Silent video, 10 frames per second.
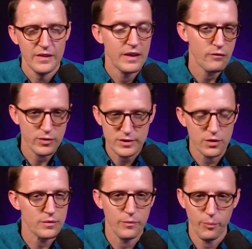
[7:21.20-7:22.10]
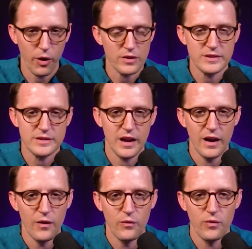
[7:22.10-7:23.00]
for certain parts
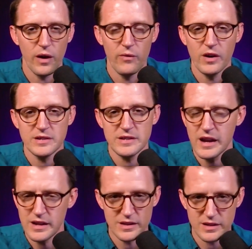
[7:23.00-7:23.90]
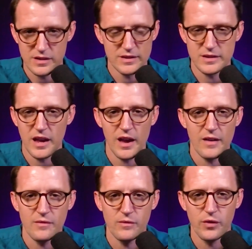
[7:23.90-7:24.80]
of our society is here to
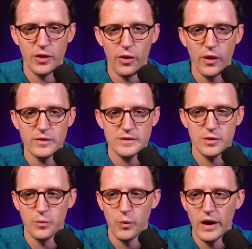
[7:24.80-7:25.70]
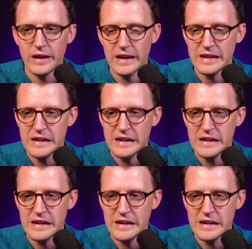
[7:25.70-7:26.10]
stay for the long term, right?